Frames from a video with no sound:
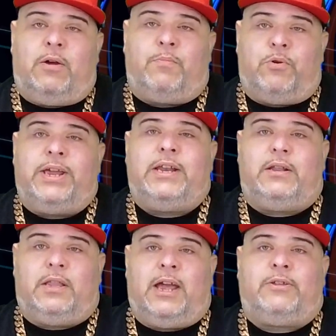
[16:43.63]

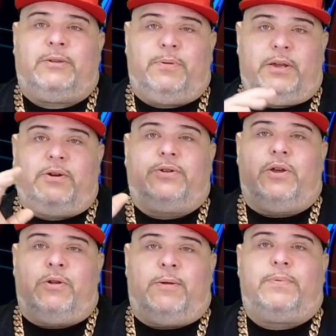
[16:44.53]
marine loudspeakers
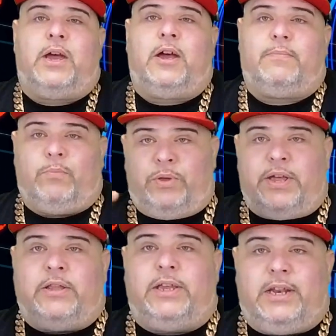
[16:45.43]
going up top with
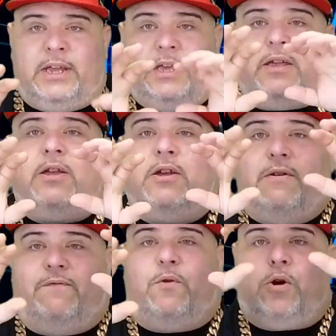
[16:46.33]
LED,
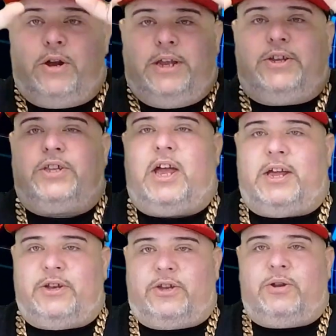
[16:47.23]
4 on each
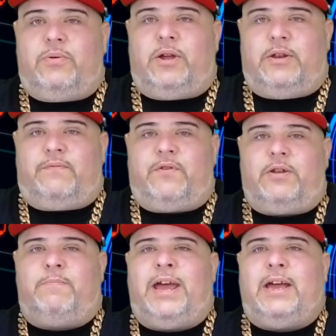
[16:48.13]
side, 2 on the front
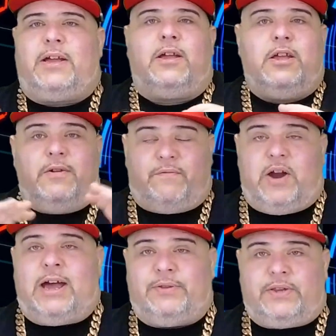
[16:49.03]
and back for
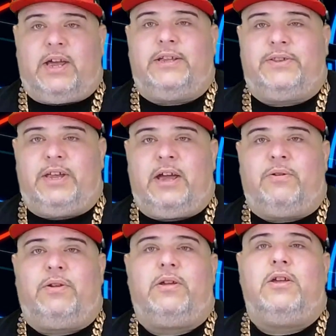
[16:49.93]
outside
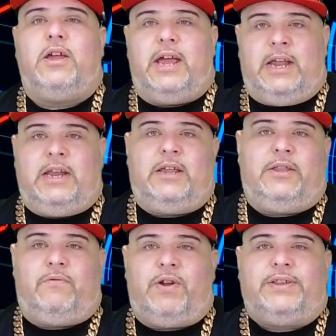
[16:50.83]
sound. And then
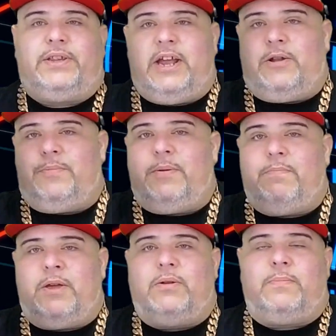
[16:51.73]
the rest of that would be
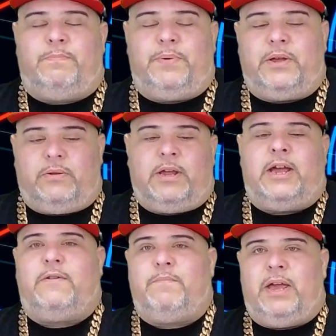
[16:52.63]
built
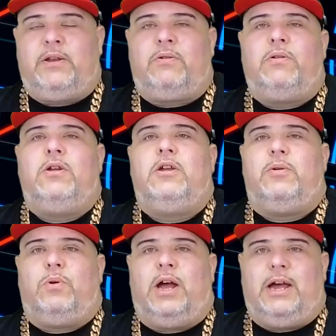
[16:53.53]
out of metal.
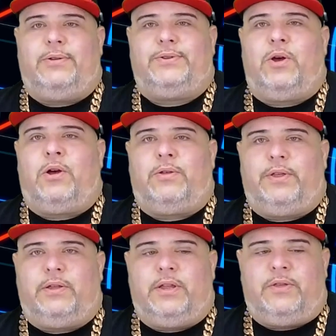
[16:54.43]
Will house all
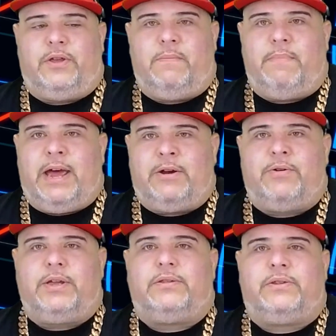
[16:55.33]
the lithium
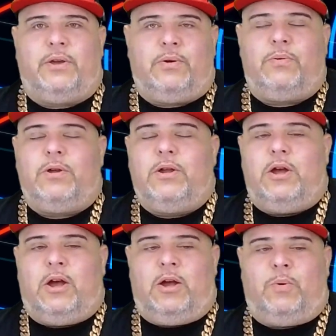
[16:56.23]
batteries. So
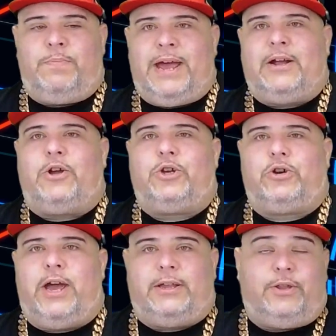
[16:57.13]
we're back on
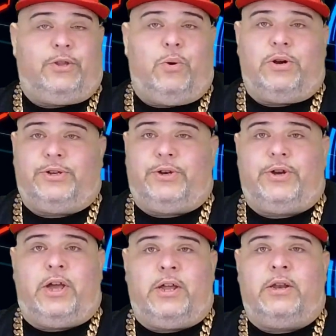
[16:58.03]
track. The doors are
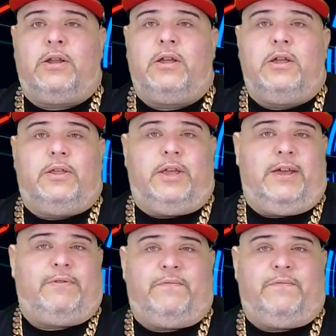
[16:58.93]
done. They have to